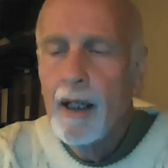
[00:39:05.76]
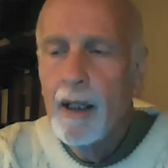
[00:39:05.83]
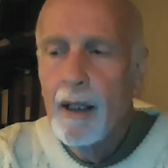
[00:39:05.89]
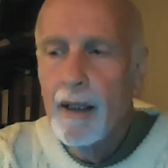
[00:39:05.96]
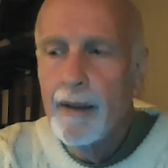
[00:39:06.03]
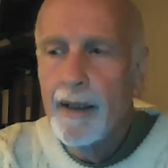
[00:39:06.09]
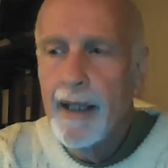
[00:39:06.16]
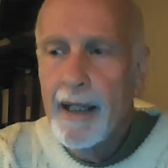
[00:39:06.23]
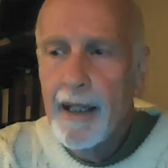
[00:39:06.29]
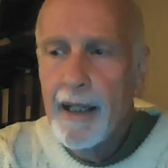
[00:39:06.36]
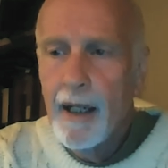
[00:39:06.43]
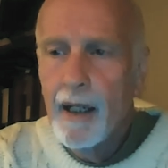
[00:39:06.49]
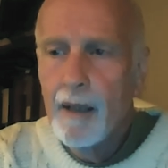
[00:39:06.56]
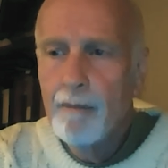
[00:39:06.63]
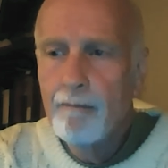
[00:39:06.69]
the
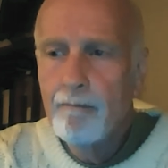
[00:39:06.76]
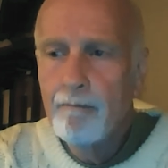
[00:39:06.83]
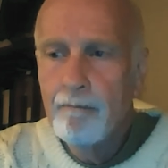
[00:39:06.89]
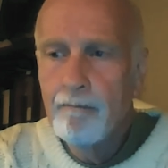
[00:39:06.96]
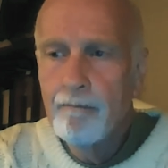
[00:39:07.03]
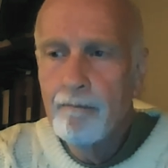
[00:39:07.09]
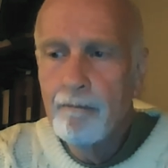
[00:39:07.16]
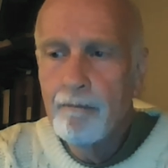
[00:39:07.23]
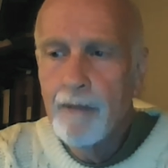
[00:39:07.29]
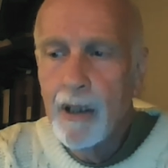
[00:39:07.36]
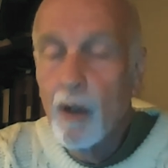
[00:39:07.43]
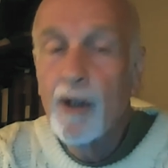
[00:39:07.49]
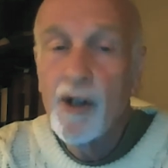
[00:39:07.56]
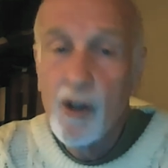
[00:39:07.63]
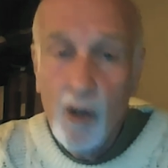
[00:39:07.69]
um, you
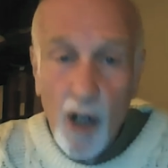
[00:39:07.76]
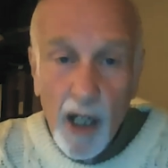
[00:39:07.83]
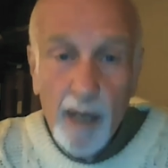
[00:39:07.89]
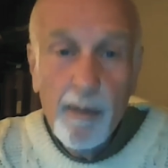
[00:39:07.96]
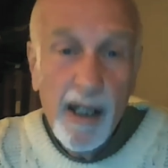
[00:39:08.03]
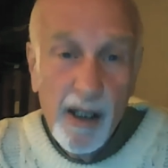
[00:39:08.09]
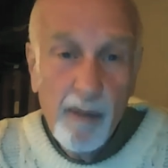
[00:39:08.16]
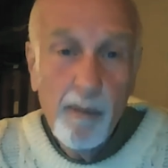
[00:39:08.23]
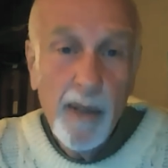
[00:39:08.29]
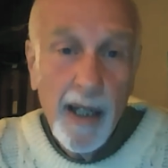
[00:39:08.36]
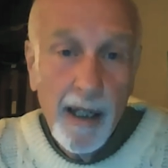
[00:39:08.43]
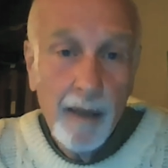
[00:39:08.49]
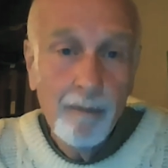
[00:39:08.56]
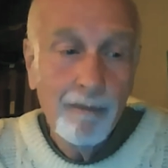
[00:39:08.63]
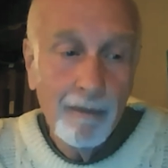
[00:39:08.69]
know astronomy has
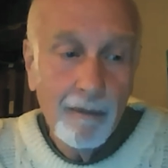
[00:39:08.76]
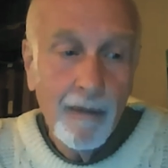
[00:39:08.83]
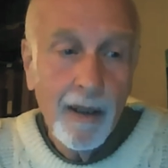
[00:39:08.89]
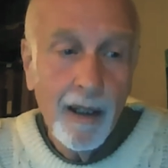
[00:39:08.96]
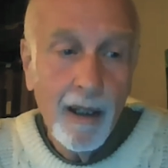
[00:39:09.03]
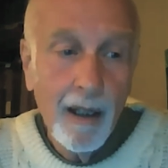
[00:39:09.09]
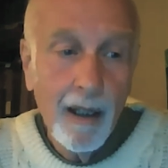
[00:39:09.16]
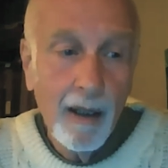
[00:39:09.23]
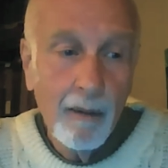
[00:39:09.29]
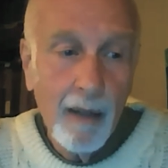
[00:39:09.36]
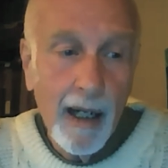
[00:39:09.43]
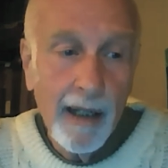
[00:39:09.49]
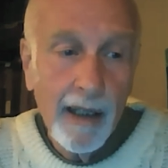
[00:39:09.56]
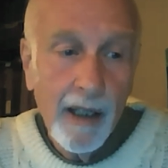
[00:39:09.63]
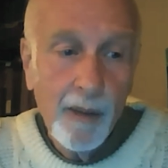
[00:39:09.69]
been uh,
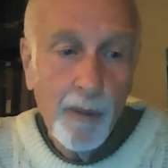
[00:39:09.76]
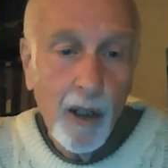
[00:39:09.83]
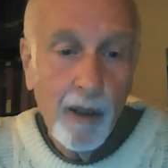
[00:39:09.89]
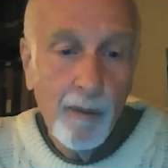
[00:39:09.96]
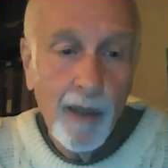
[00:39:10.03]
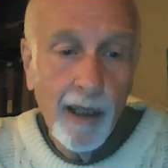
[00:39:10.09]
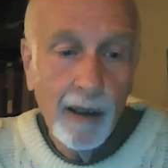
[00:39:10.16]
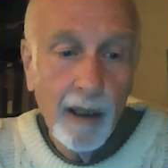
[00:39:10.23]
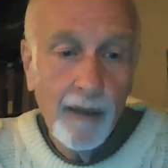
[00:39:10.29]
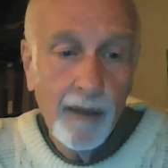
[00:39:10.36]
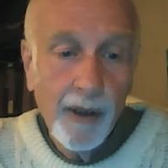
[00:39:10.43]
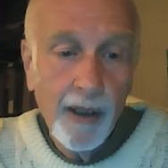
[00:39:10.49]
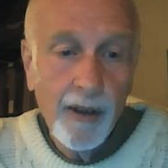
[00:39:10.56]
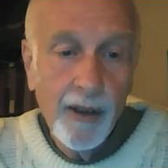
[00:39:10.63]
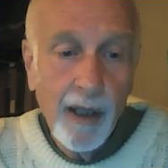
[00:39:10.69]
I guess part of my life
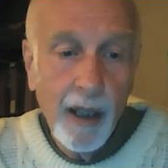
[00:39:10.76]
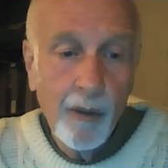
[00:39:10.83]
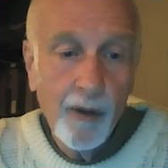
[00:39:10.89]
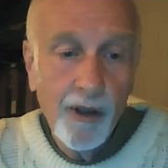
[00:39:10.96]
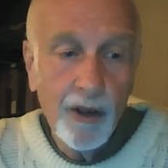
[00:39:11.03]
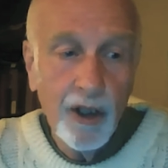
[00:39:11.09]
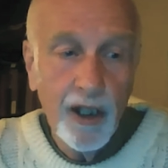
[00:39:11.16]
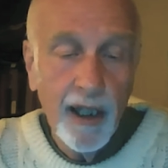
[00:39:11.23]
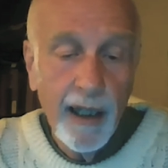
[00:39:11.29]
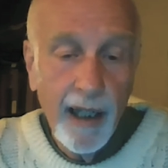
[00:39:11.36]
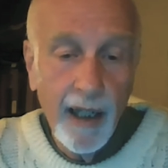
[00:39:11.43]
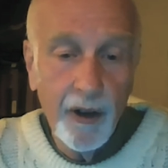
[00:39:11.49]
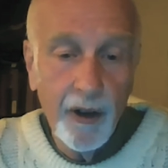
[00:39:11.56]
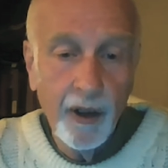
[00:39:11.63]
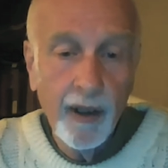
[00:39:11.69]
since I was a
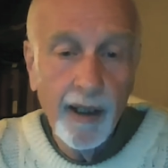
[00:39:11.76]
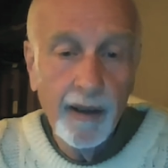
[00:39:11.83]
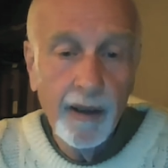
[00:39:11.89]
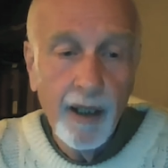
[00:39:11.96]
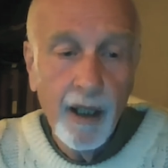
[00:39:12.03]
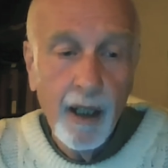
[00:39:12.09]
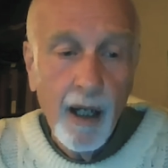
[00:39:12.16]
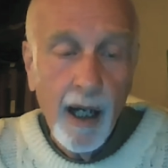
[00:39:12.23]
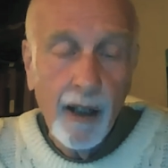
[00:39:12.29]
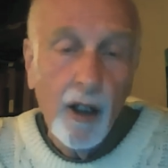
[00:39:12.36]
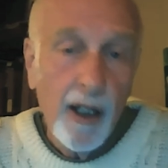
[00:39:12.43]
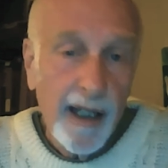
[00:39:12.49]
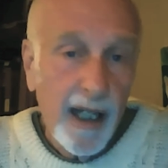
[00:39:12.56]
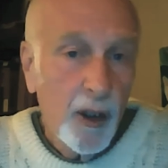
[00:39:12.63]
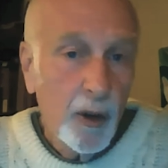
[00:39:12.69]
teenager, and I
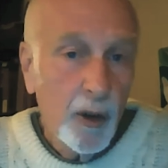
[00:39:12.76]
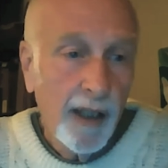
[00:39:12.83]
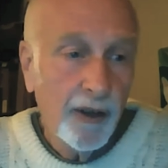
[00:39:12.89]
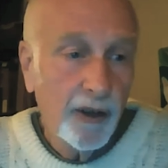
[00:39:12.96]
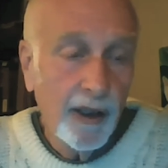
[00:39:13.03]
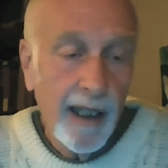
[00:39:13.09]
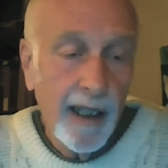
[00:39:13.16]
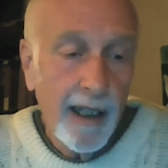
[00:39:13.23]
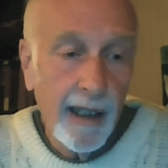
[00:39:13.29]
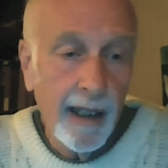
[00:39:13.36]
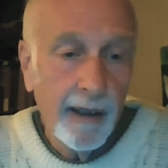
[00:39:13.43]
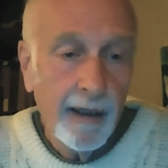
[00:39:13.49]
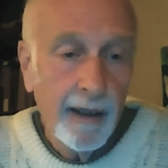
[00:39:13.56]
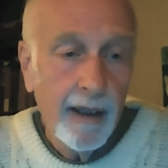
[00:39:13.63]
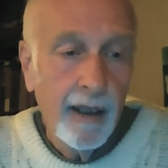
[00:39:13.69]
got interested in
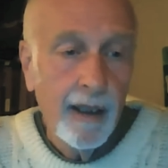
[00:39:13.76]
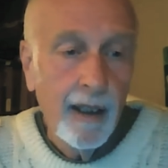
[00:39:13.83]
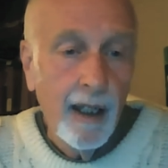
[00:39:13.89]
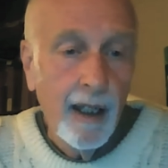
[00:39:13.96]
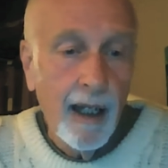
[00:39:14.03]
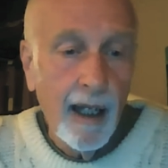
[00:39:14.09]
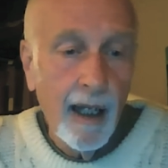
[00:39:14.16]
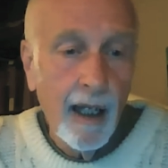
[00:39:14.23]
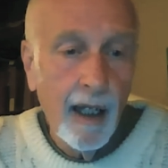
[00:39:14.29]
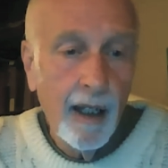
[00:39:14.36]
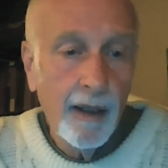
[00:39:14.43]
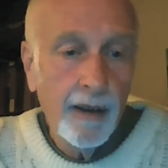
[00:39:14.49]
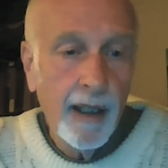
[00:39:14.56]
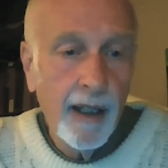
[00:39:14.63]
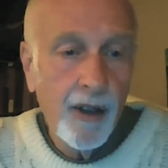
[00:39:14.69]
it,
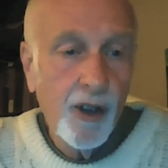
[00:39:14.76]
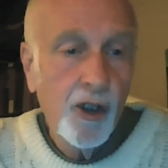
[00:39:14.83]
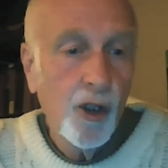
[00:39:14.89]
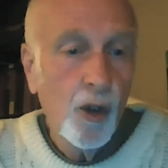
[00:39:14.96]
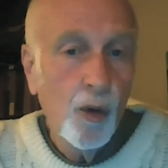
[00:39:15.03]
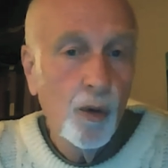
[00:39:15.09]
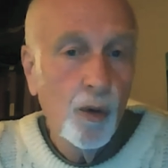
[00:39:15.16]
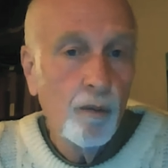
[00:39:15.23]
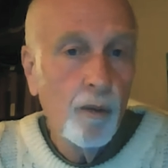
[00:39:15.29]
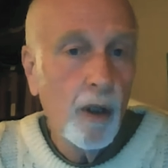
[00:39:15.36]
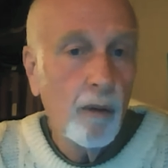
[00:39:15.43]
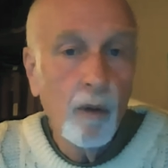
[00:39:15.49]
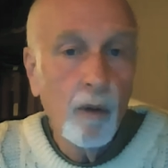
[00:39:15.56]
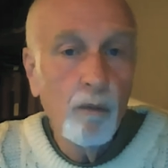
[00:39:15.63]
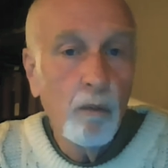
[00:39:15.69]
and uh, soon
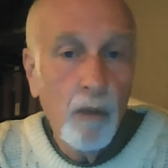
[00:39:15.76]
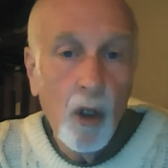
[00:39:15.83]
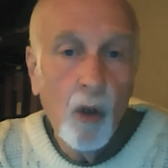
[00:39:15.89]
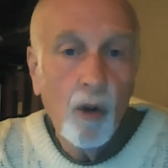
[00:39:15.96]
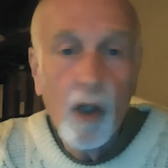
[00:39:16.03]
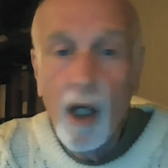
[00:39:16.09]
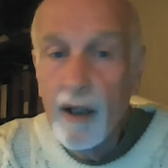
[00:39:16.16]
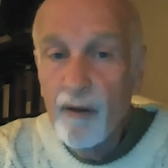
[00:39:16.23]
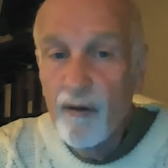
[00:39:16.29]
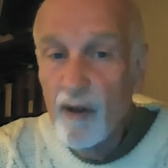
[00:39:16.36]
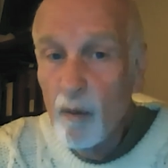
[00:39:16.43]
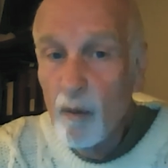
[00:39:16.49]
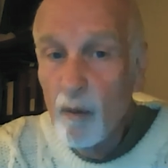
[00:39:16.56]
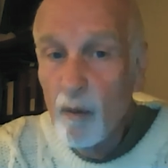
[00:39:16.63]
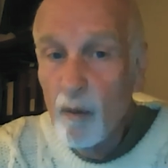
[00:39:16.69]
you know got a
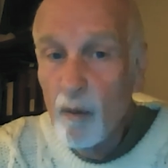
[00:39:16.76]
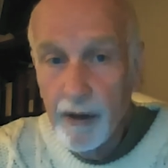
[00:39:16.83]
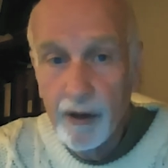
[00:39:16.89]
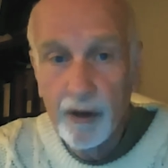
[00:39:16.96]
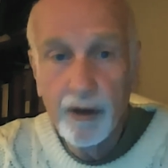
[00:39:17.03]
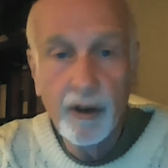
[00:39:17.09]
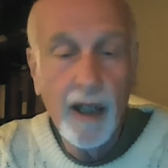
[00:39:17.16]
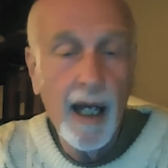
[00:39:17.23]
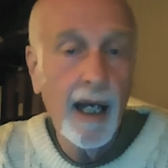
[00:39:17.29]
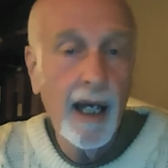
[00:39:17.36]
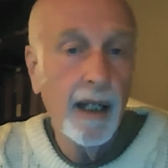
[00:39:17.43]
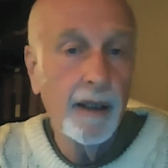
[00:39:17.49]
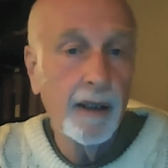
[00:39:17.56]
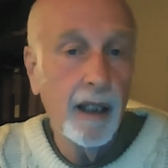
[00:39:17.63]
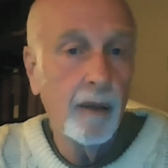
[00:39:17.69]
few books
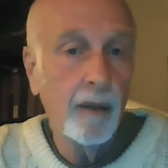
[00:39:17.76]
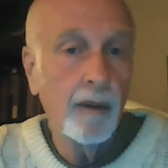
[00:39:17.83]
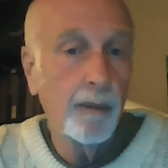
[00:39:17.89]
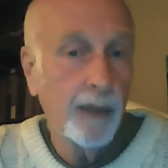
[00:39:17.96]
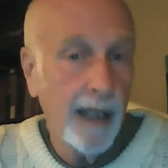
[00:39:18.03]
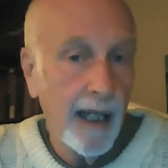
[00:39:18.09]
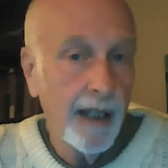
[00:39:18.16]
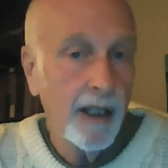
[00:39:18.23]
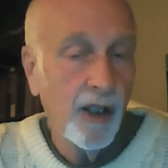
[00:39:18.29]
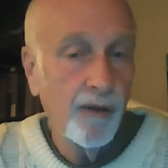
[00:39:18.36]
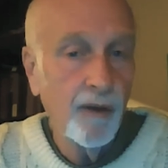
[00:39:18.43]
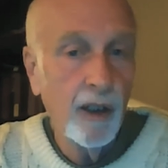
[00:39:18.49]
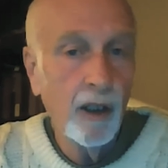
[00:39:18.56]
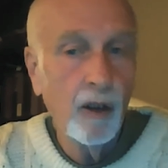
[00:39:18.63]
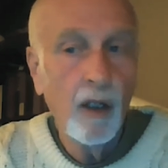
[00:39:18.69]
and uh, a
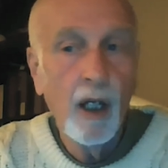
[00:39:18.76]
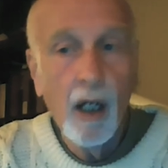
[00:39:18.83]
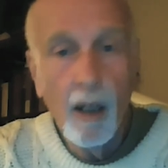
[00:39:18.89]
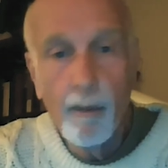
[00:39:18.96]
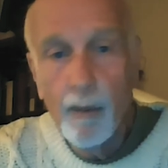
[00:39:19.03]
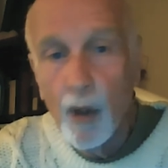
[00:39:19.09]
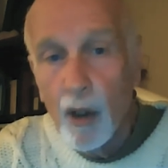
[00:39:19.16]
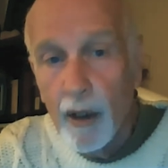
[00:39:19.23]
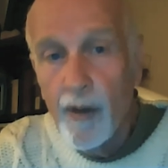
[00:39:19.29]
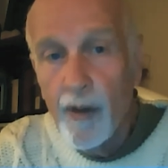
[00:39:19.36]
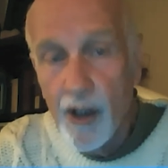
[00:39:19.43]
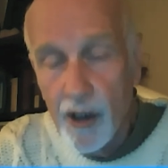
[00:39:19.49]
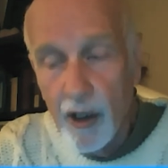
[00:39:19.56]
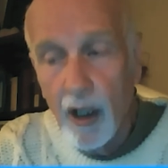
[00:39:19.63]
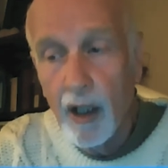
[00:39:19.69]
planisphere, a book of the
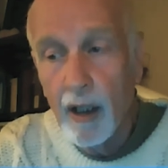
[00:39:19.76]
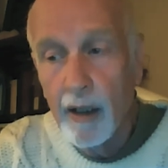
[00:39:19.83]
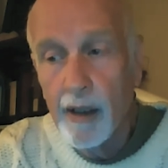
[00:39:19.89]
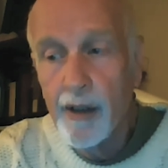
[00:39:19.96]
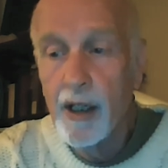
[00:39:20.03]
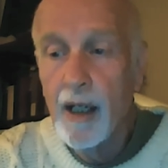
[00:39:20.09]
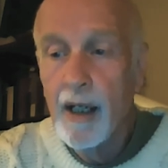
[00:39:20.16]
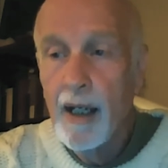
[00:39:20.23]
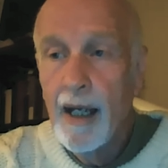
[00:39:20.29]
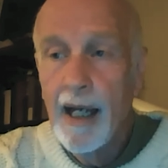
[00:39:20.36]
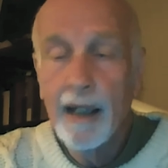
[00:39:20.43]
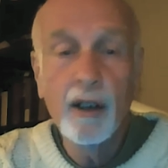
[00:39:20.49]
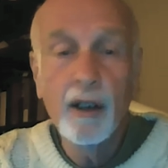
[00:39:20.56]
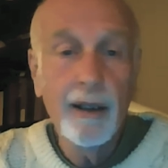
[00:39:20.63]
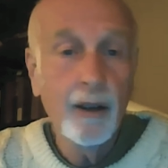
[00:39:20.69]
stars,
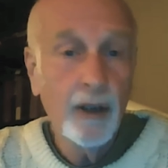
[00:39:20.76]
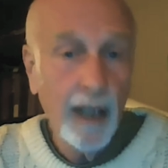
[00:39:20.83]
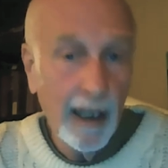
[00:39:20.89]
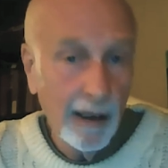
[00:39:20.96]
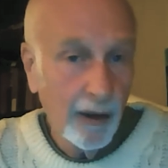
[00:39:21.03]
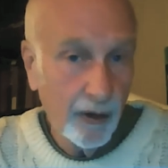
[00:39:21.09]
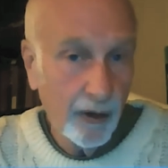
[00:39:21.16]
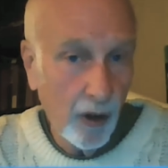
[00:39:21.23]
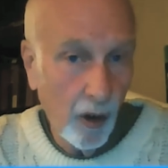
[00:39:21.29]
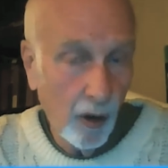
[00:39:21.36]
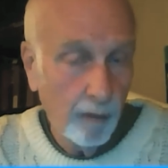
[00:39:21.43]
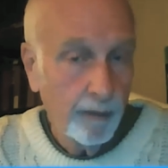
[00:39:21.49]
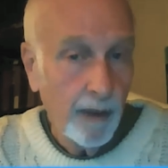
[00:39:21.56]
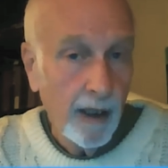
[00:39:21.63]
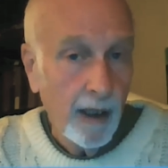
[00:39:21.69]
and a little telescope.